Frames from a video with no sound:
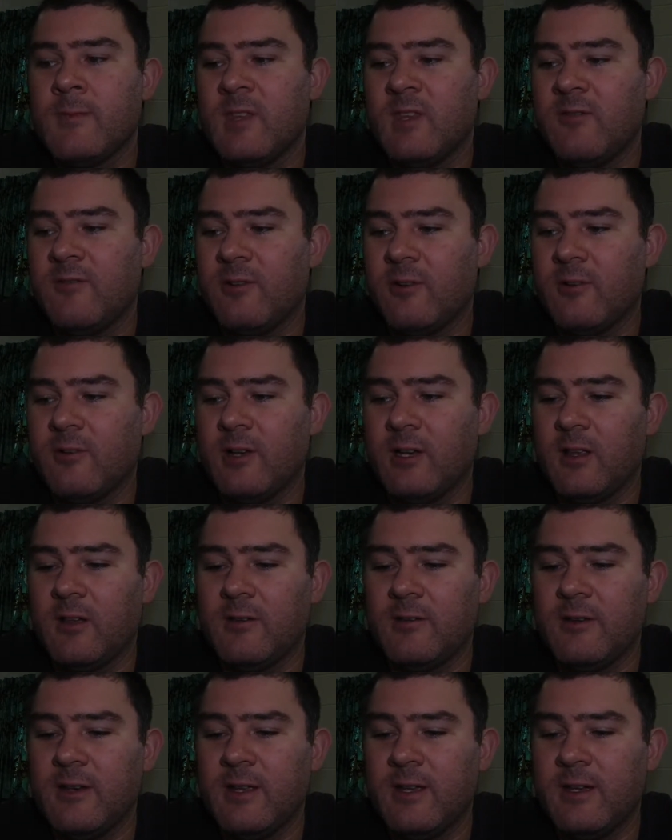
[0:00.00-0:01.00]
If I
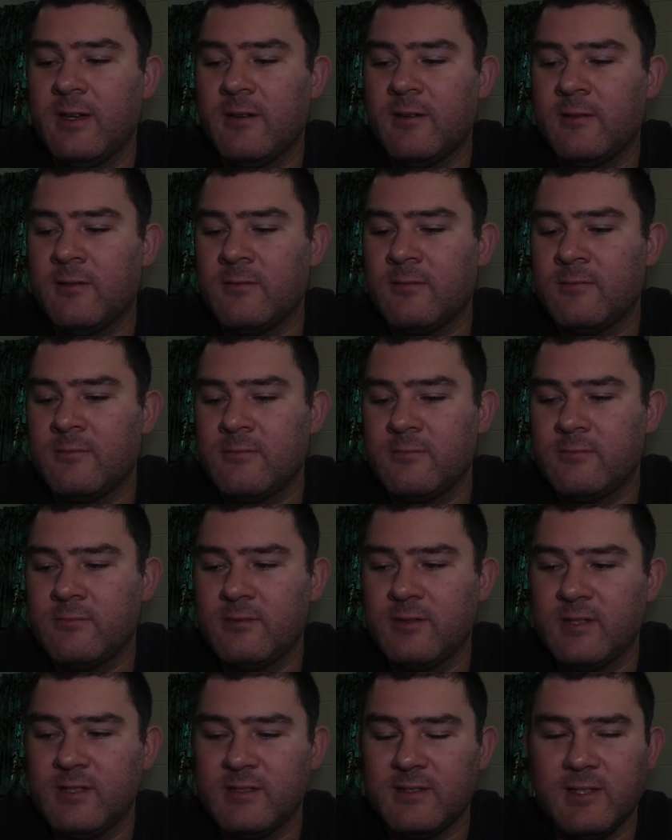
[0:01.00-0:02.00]
reload now,
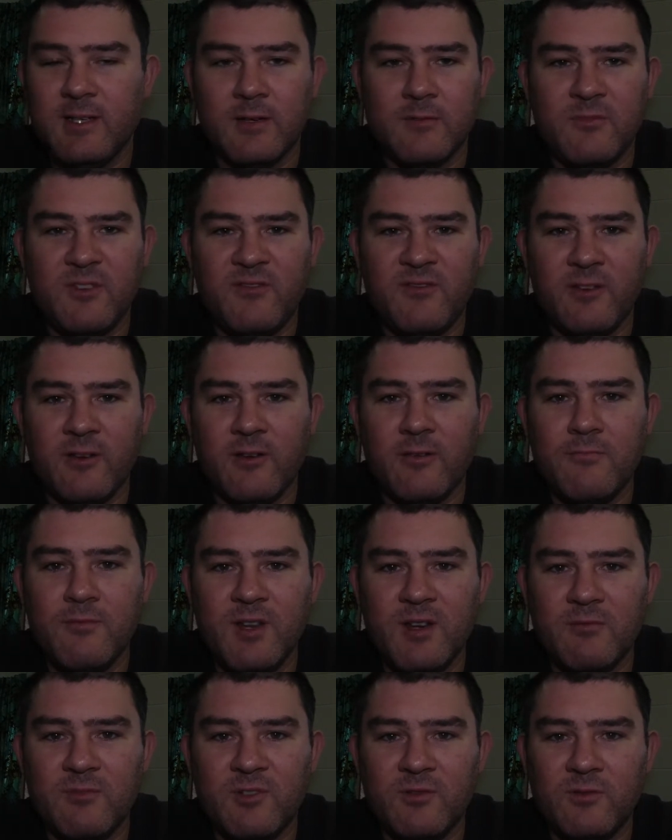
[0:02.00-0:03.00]
there's going to be very
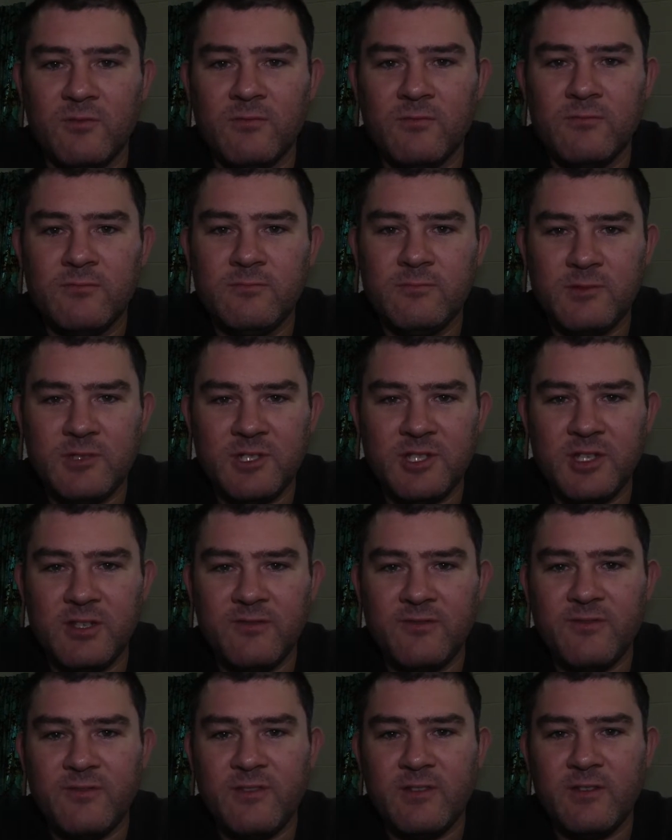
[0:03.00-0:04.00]
minimal
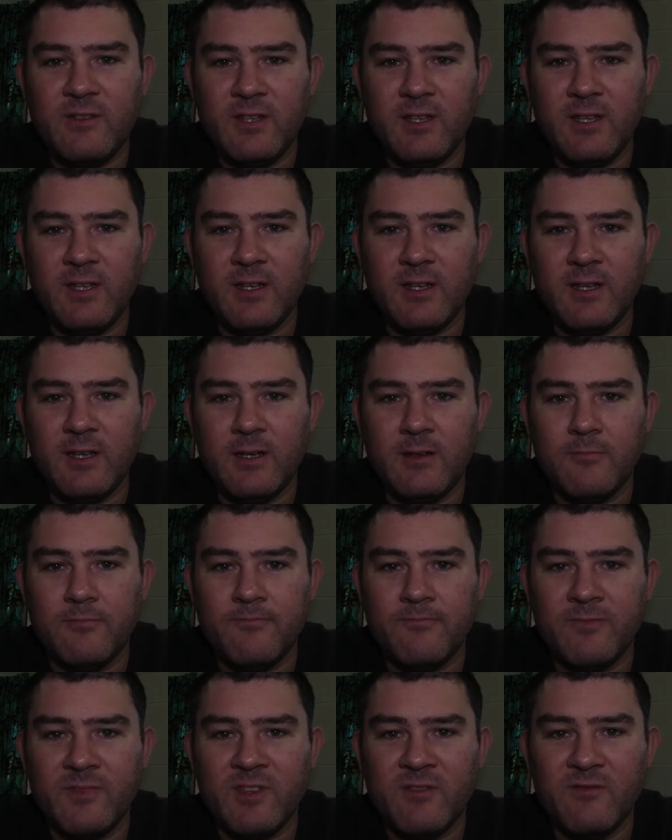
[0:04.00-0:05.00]
shift in
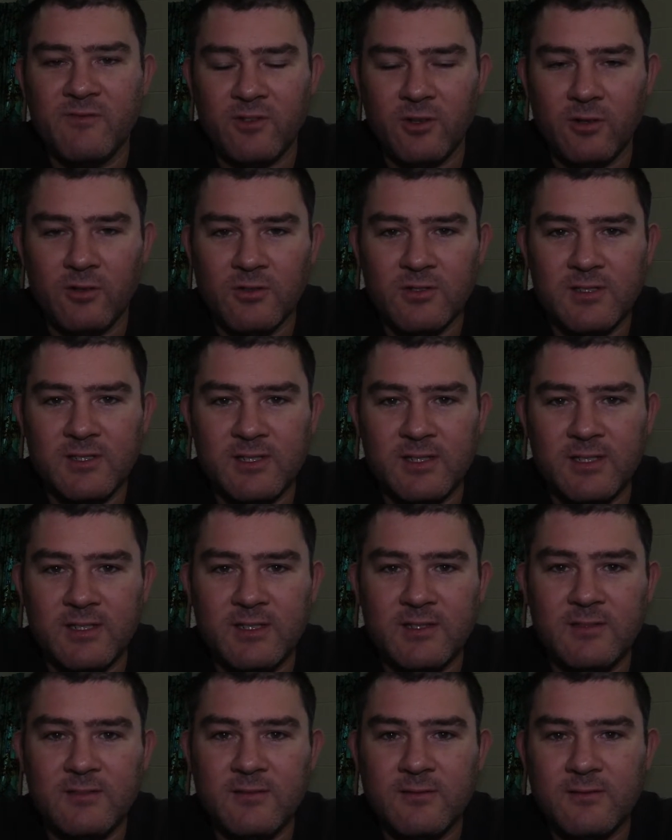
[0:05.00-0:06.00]

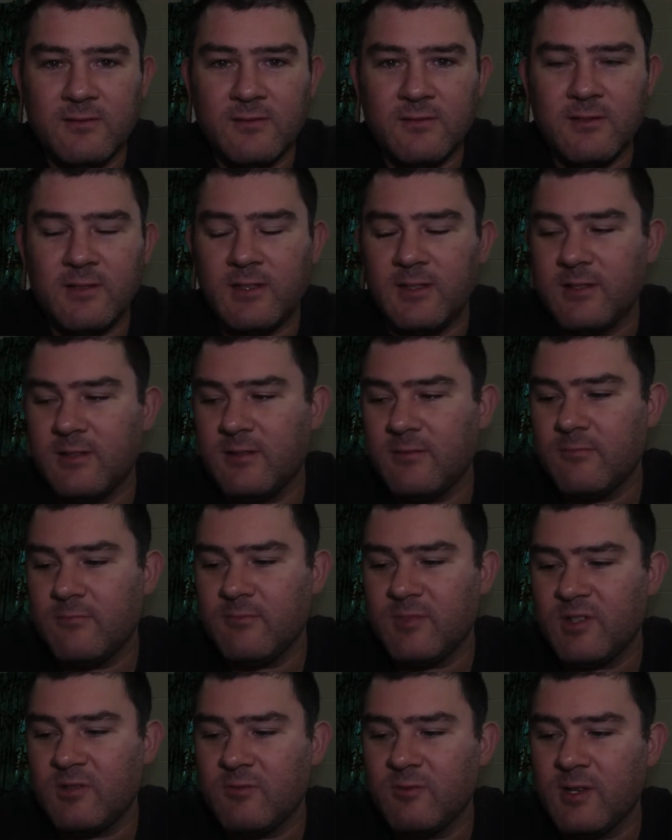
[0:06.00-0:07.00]
velocities
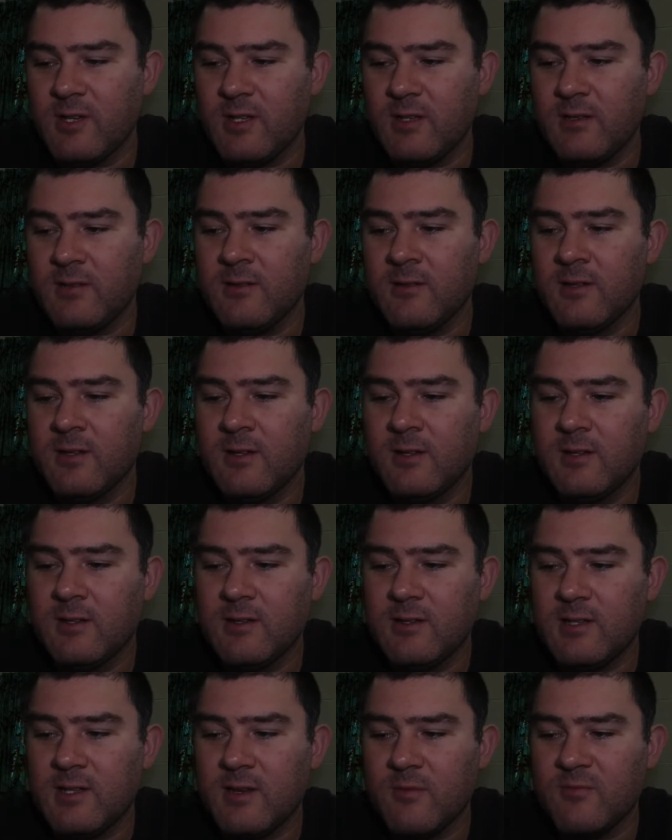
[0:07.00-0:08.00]
between
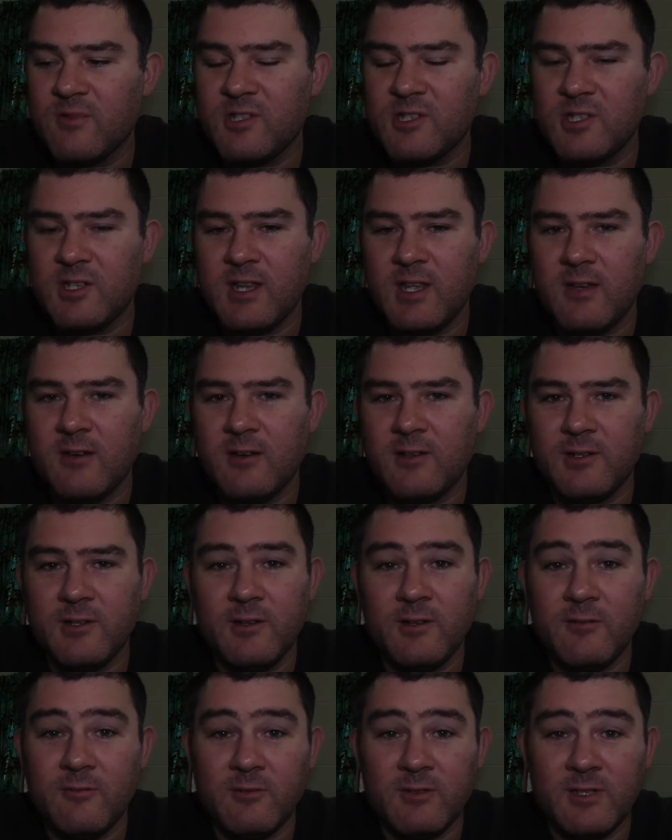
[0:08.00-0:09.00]
the temperature now. I don't
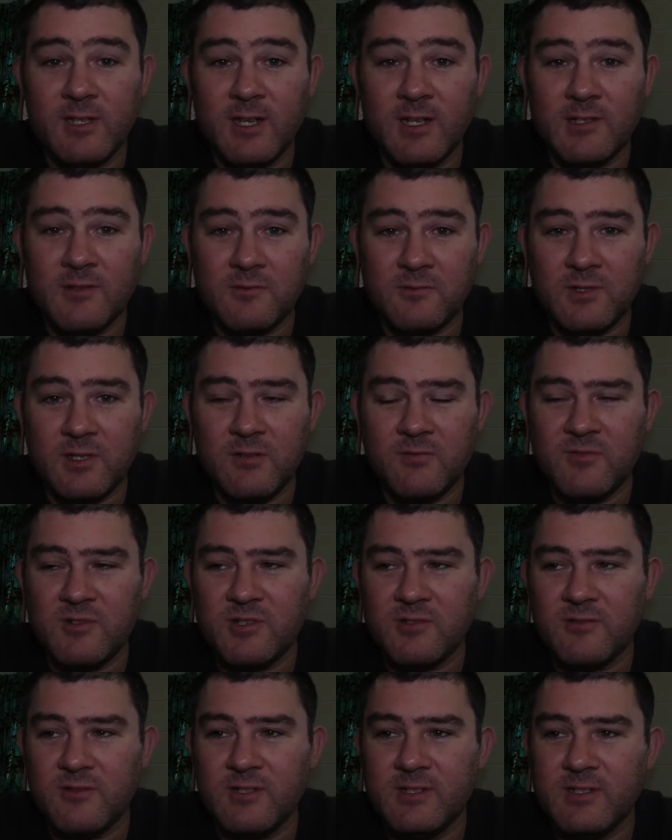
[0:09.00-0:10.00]
know what the actual
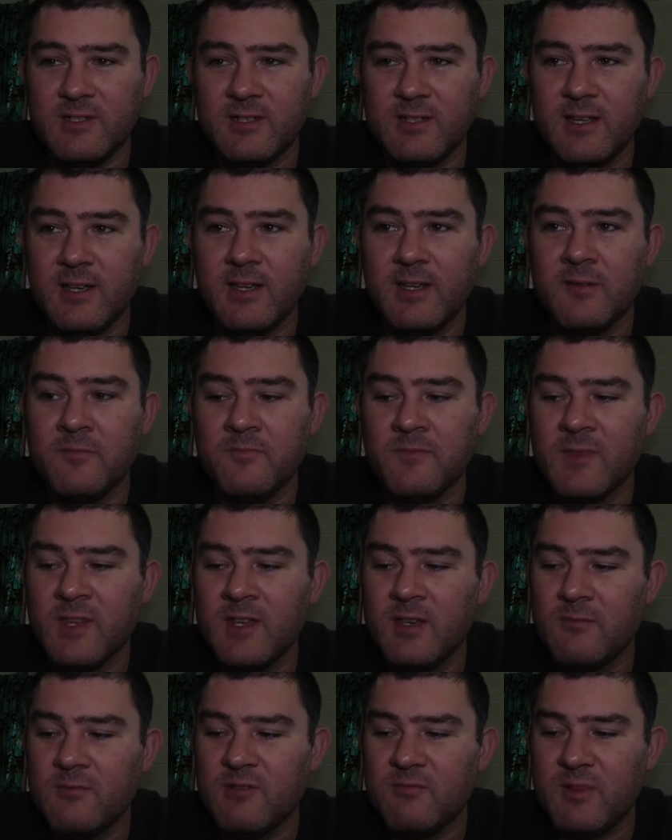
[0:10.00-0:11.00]
temperature is today,
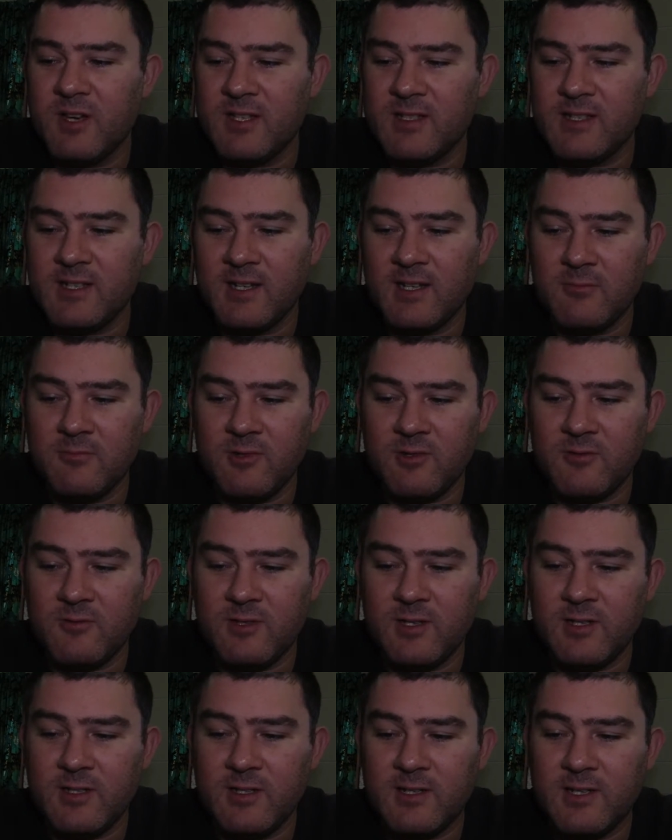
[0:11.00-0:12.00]
but basically
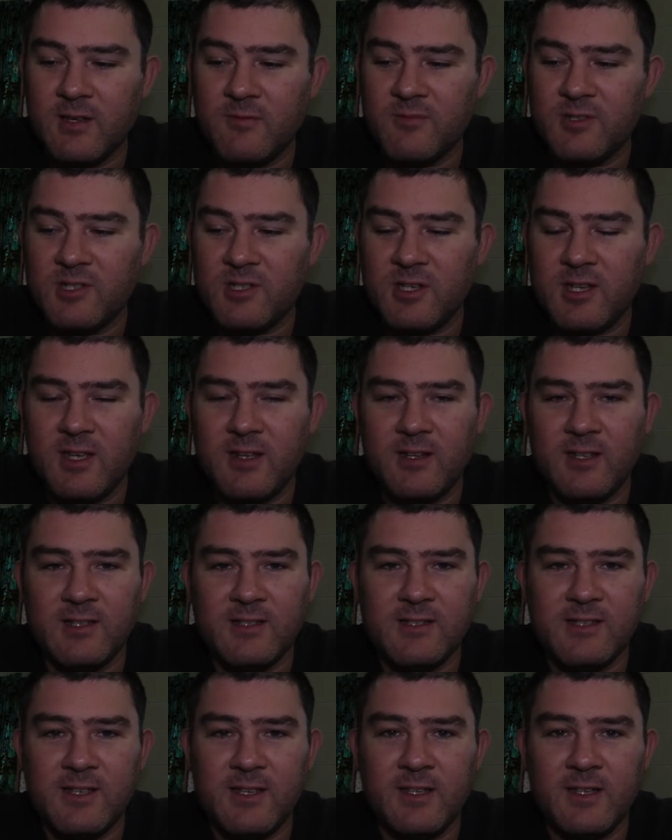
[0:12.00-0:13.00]
between the temperature now, let's
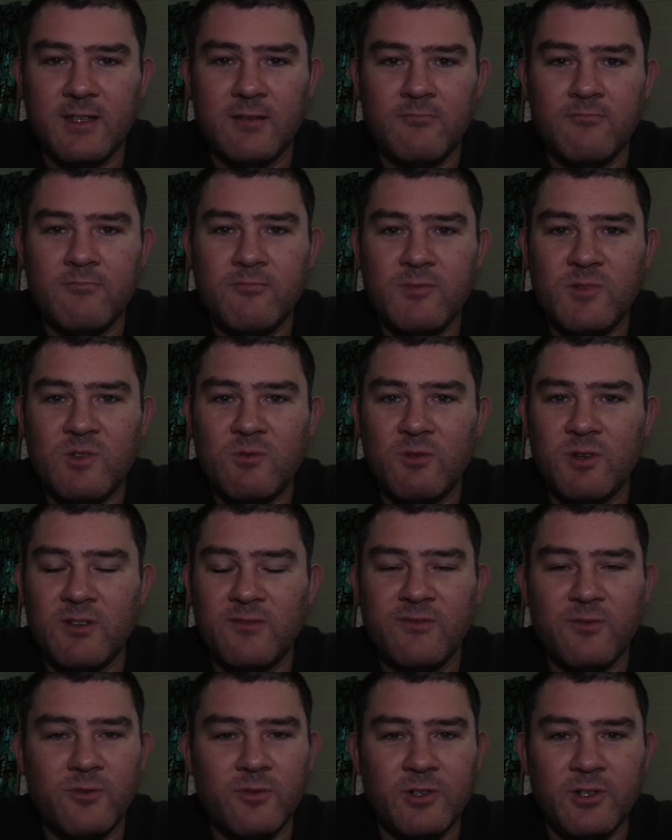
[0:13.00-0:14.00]
say
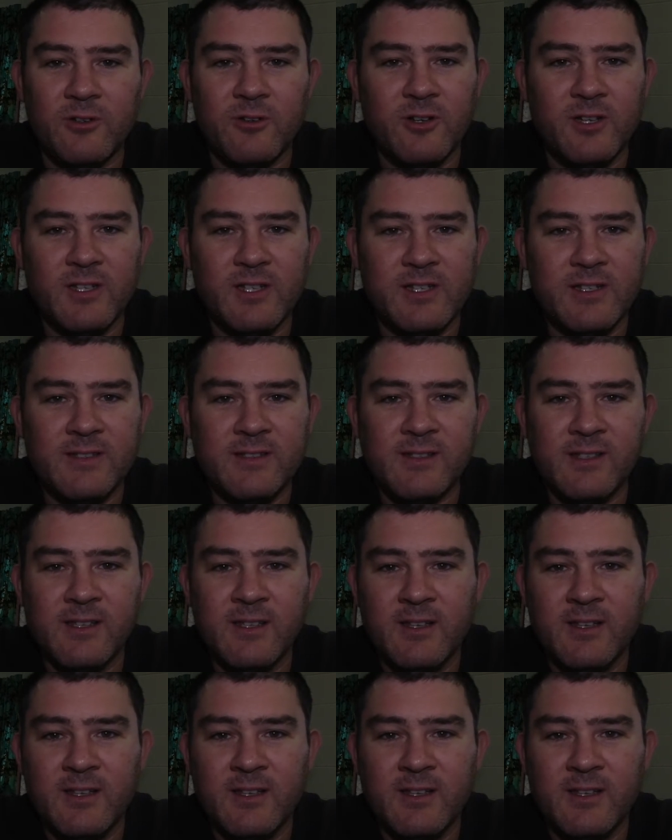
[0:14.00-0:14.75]
24 degrees